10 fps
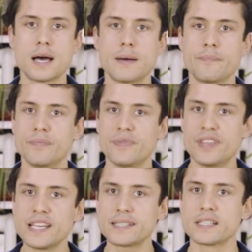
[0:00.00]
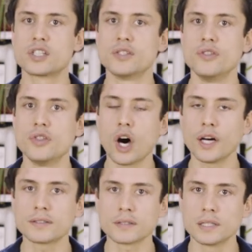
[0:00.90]
And this is
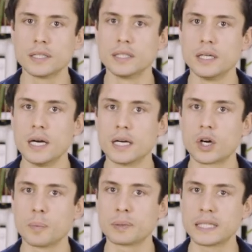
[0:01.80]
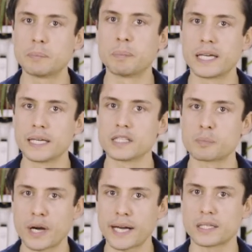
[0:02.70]
not a complete beginner's
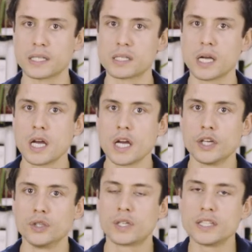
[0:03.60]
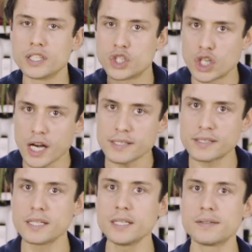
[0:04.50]
practice. You can
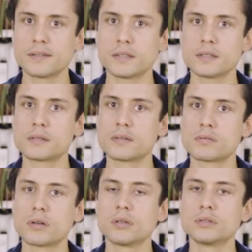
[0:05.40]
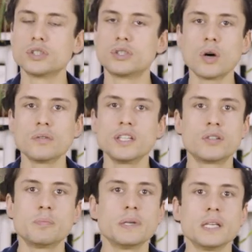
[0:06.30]
adjust it, so you don't
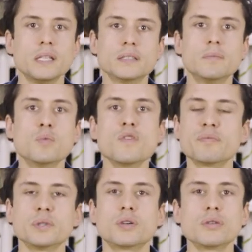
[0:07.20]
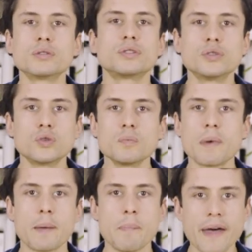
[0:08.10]
need to be a movement guru to do
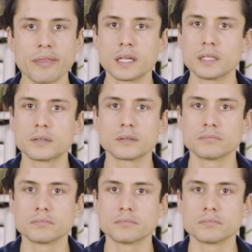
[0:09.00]
my method.